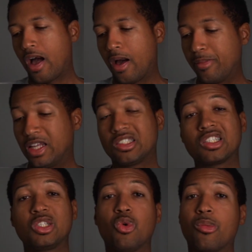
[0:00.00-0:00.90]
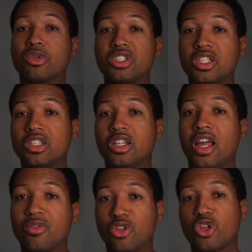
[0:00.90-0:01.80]
I'm at 61%
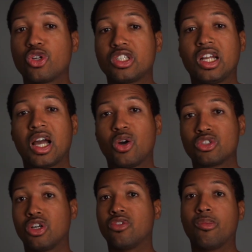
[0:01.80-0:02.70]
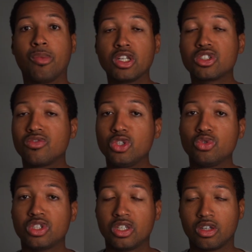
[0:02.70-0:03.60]
after 13 hours of a bunch of
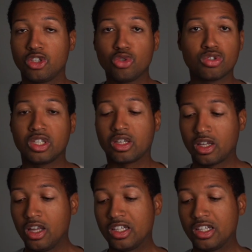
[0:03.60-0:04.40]
using,